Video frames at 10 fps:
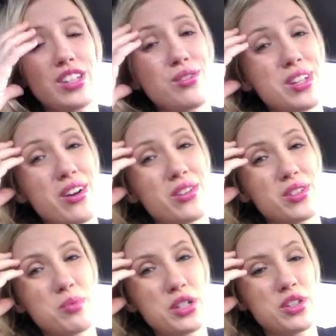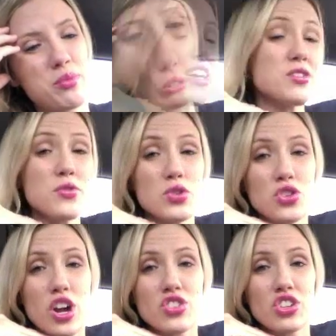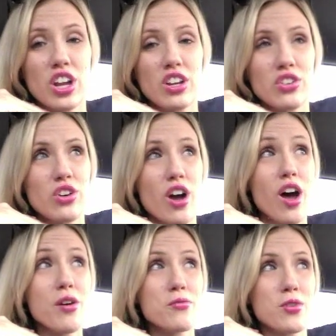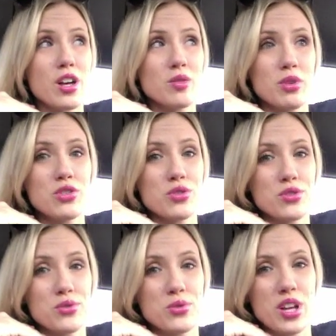Check those out. They're pretty good books. As a future educator of elementary school